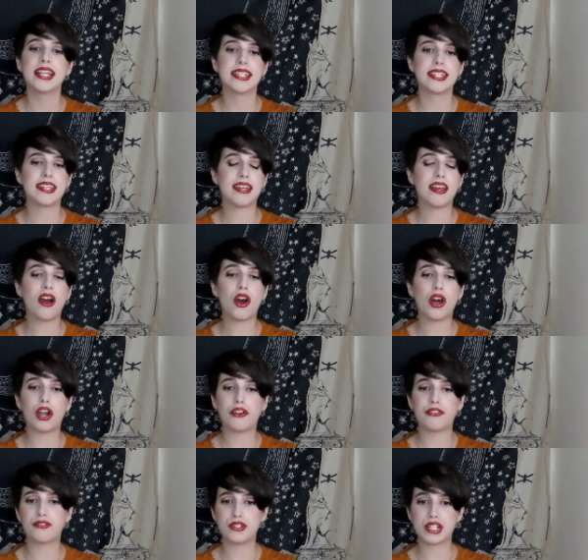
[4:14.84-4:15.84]
they
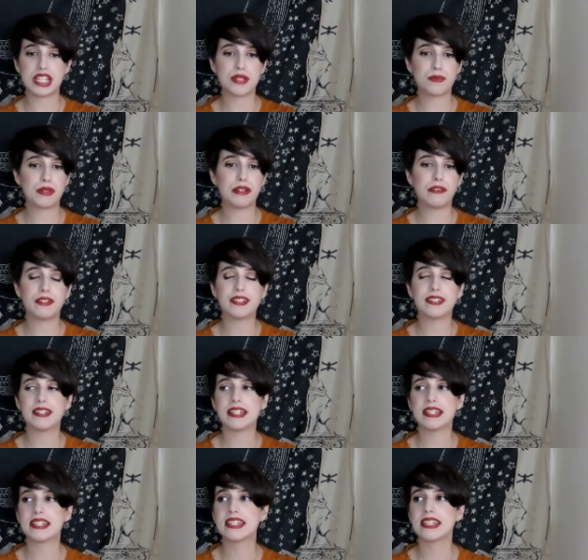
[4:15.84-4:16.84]
are
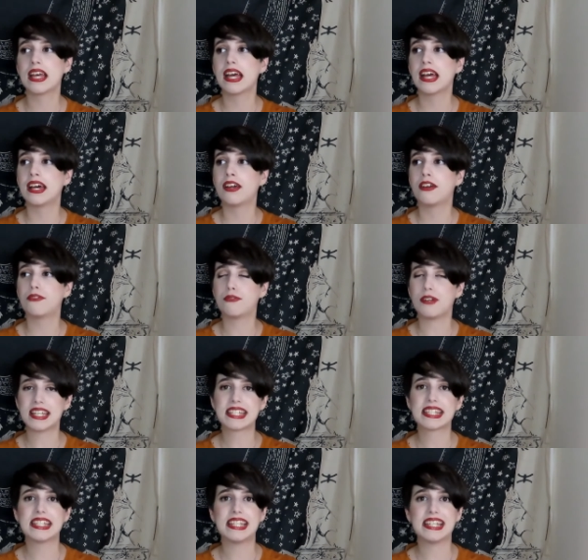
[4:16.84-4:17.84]
free-spirited,
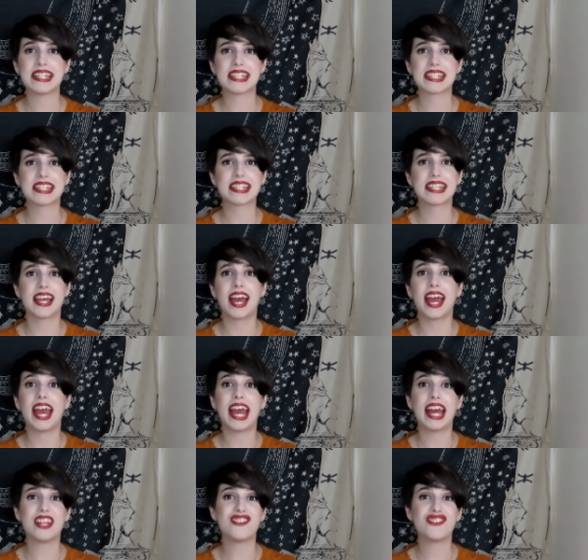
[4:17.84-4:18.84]
restless
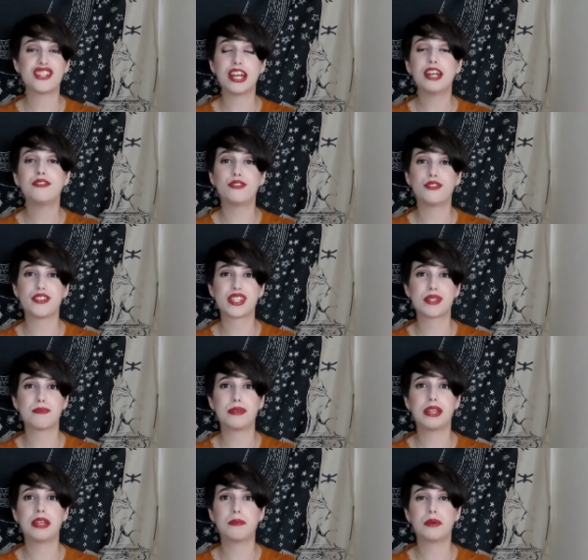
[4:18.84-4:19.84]
and generous
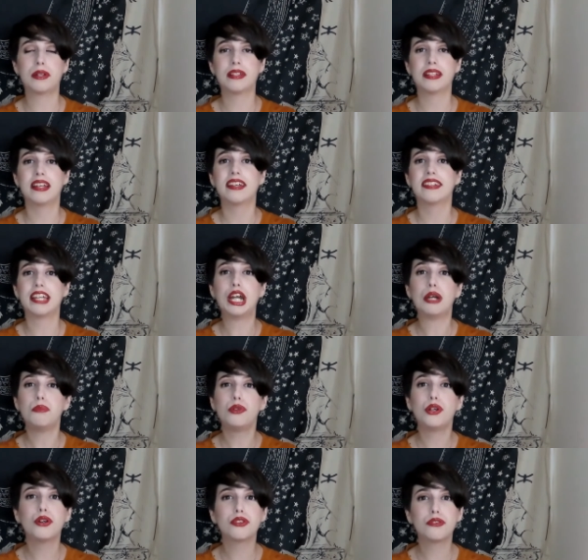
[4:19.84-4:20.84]
people. They are
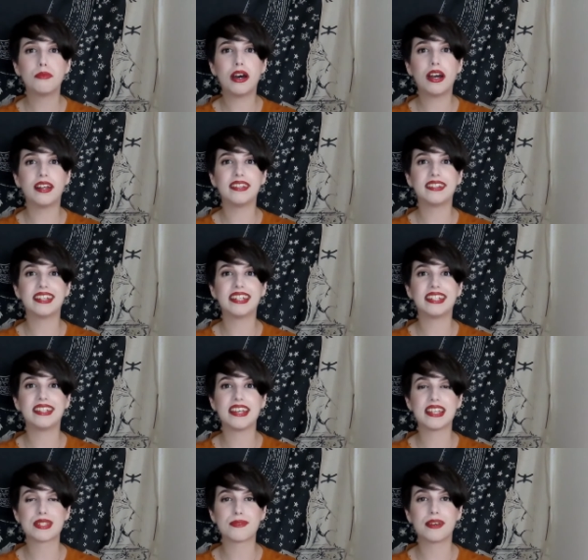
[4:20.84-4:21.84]
broad-minded
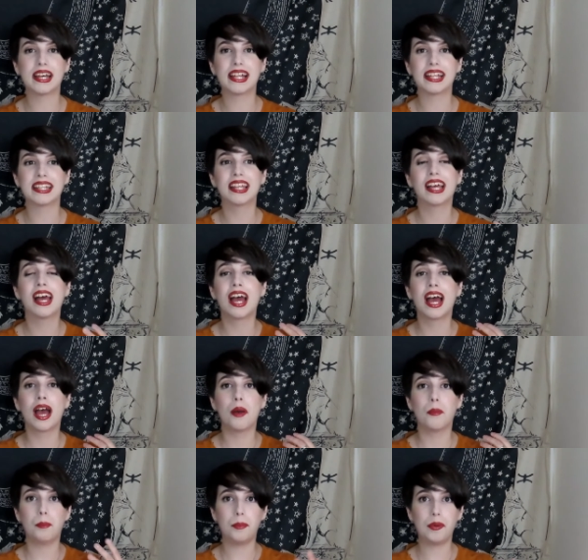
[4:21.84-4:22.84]
as well.
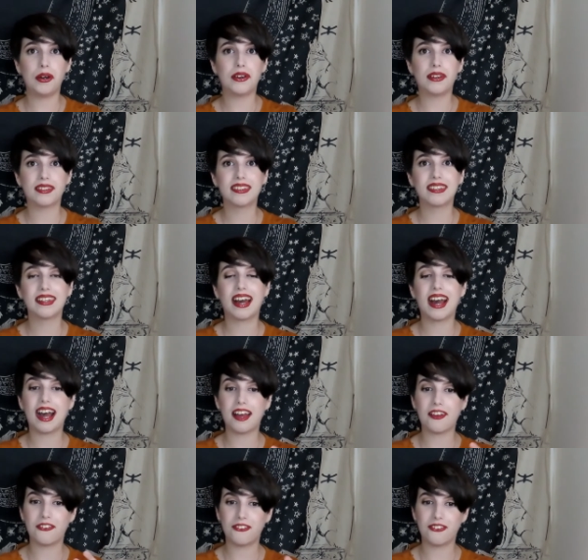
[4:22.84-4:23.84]
But
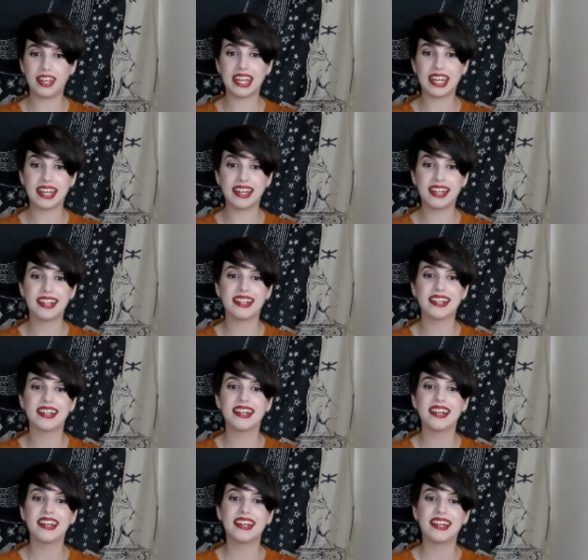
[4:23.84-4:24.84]
I think
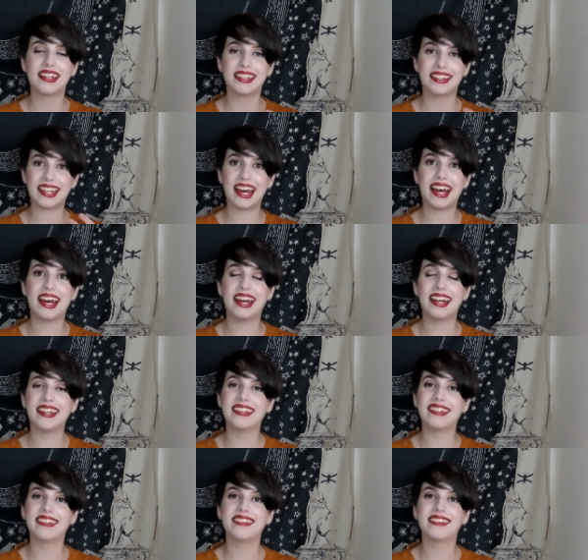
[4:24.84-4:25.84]
that
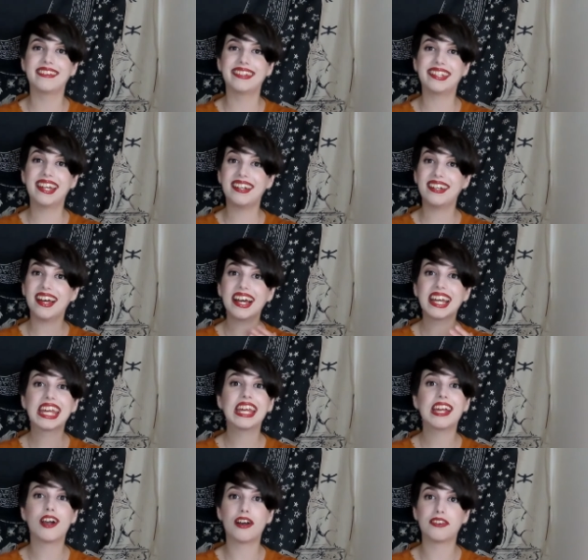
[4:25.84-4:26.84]
they're
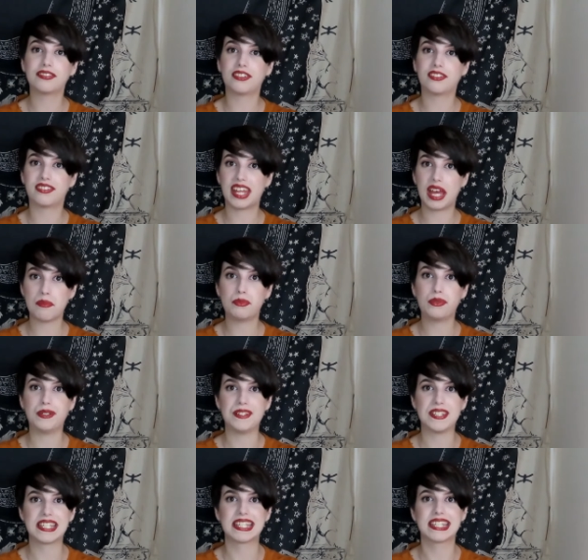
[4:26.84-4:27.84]
lacking of
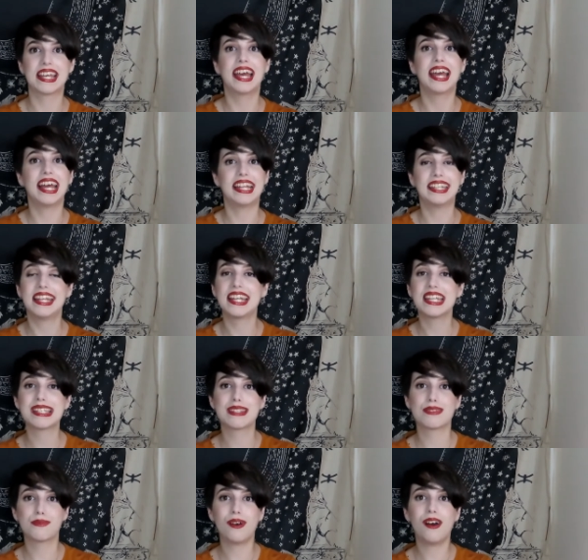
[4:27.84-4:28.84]
Temperance, and that
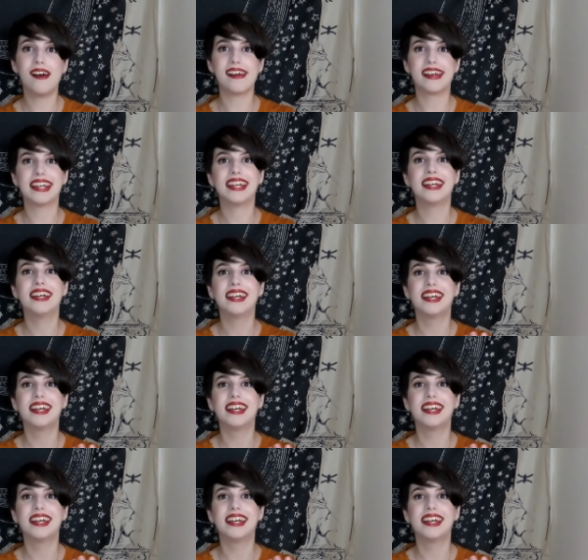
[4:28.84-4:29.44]
is why